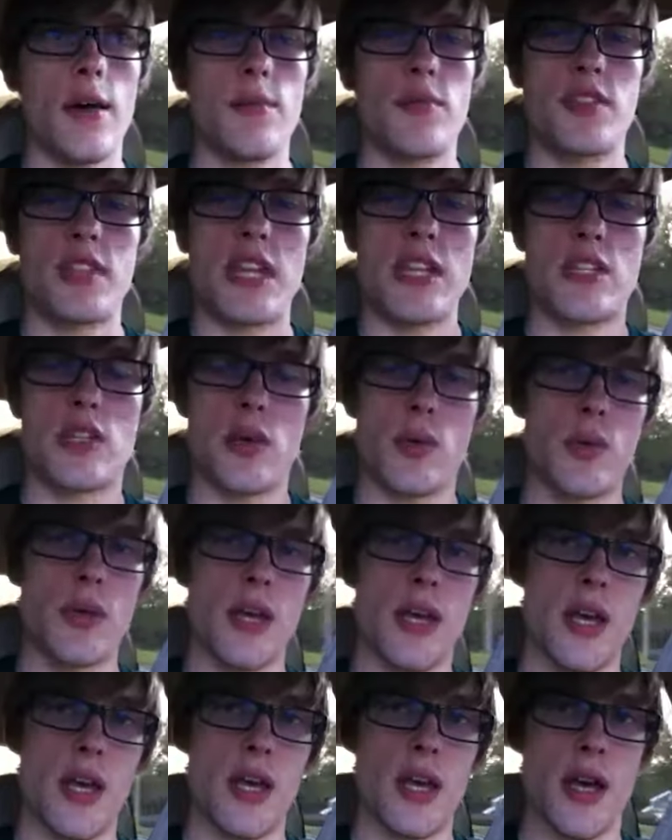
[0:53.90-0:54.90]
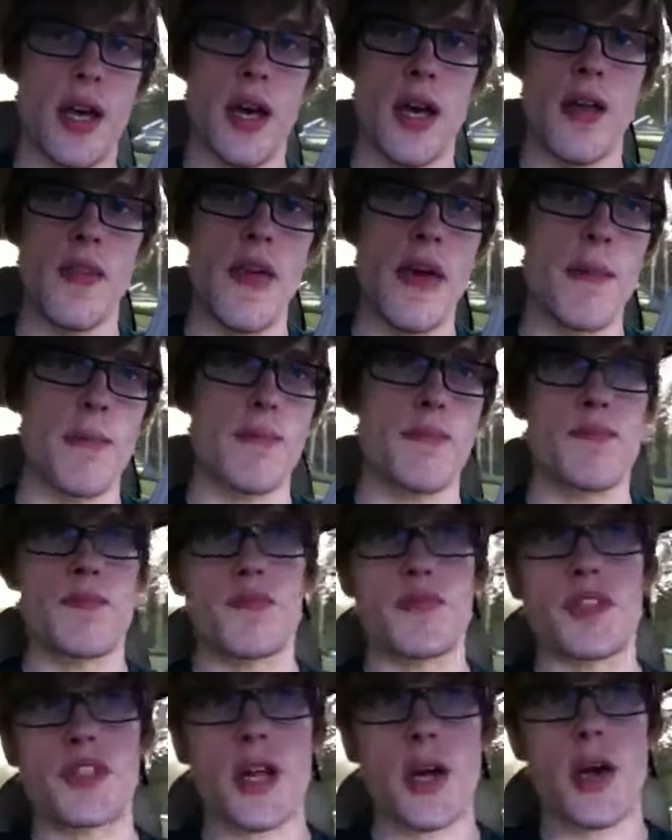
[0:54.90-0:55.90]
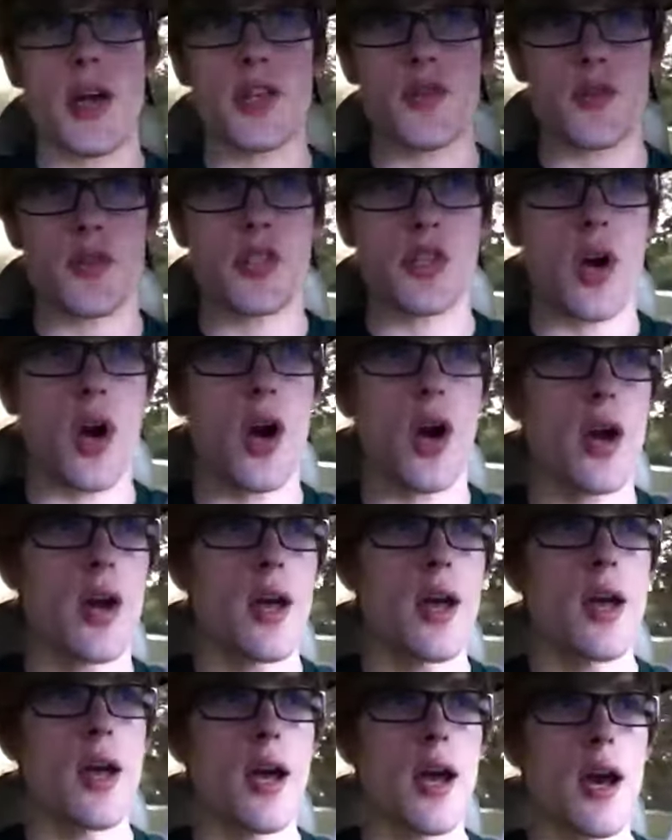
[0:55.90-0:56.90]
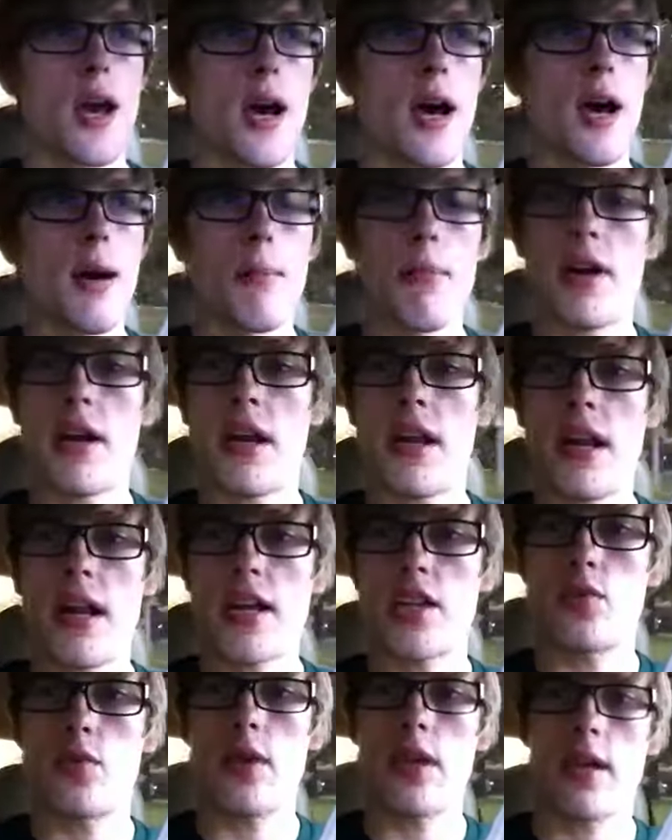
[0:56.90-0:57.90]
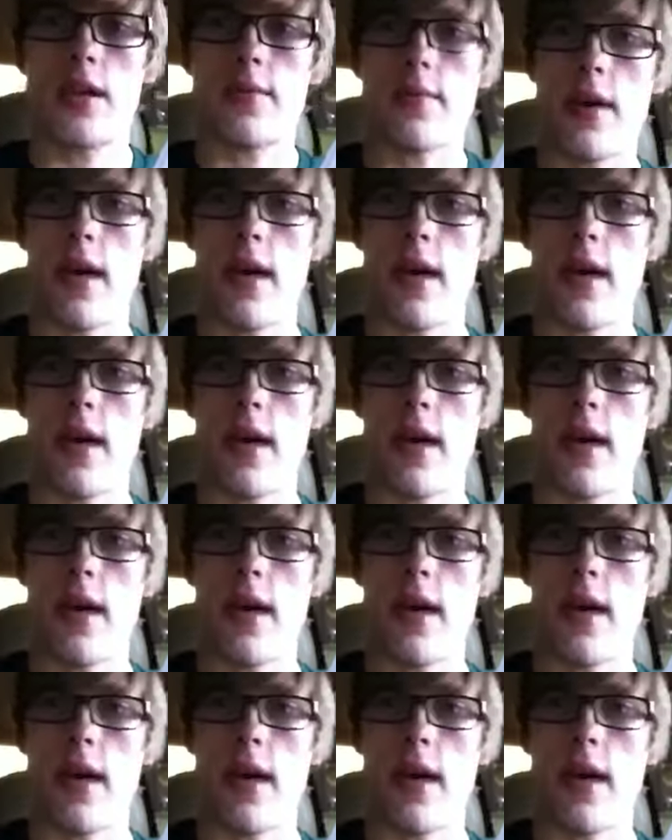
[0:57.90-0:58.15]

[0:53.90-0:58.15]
Stay tuned in. That series will start Monday next week.